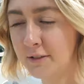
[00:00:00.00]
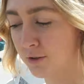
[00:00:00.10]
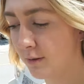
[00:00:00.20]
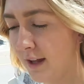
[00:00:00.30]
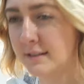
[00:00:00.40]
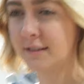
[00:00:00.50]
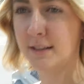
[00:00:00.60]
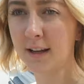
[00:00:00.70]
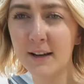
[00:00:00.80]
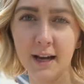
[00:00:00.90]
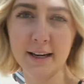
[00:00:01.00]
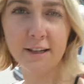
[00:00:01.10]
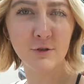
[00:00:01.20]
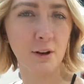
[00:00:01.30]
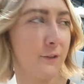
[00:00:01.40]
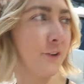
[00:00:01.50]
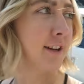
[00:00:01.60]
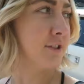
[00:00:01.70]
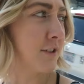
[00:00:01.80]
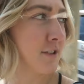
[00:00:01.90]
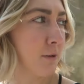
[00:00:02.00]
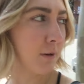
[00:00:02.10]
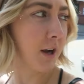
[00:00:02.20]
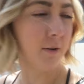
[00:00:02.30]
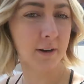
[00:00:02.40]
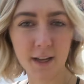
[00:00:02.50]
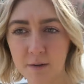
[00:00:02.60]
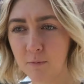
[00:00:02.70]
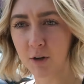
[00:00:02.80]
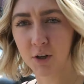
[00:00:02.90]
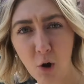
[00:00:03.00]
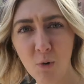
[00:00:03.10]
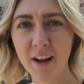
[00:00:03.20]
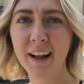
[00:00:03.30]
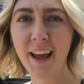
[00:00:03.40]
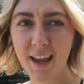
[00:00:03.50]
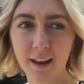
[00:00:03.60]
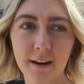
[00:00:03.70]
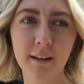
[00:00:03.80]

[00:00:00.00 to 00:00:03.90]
let's do this. I need a dress for Easter, so we're going in. We're going in.